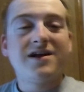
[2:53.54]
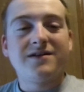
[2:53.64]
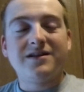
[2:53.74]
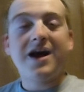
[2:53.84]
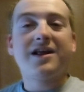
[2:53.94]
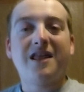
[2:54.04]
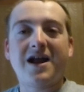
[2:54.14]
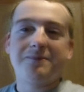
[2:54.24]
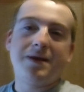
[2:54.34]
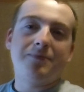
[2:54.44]
Not a
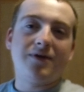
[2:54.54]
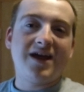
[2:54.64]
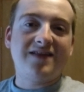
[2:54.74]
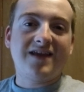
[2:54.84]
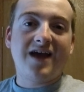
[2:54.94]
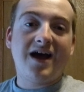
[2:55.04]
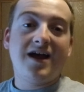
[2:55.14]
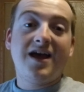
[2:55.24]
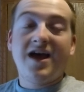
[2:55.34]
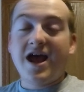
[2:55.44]
lot of people hate the guy.
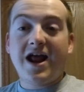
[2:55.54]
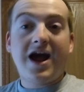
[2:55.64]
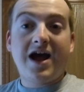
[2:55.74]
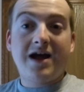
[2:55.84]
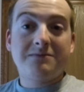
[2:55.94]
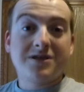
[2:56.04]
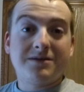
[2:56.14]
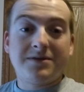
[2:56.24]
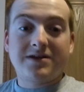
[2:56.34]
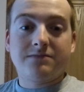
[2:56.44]
I'm gonna
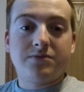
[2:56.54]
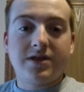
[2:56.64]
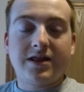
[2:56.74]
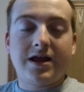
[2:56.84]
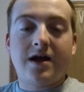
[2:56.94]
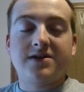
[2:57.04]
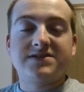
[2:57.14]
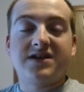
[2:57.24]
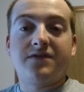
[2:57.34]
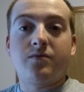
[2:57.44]
be completely
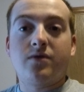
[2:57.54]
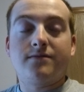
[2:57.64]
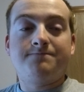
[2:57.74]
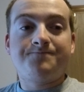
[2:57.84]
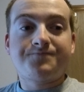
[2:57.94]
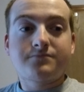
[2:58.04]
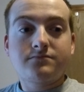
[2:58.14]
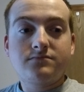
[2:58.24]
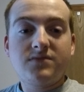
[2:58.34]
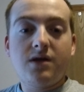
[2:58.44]
honest, everyone.
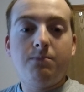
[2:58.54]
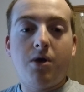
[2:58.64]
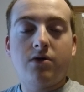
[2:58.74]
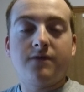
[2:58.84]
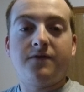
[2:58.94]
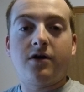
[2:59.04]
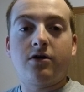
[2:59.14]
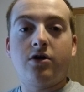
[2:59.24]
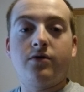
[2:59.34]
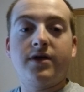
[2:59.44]
Paul
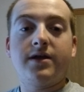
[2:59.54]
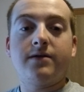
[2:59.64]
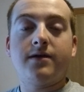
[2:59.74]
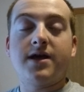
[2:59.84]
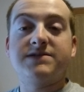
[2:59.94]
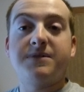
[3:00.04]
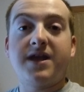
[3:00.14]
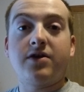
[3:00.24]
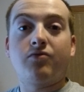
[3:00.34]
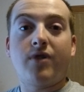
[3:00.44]
Cuffaro has been
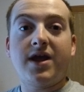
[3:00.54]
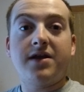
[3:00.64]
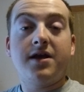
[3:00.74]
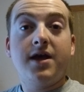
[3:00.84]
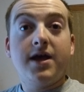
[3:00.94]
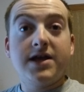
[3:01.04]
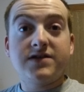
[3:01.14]
is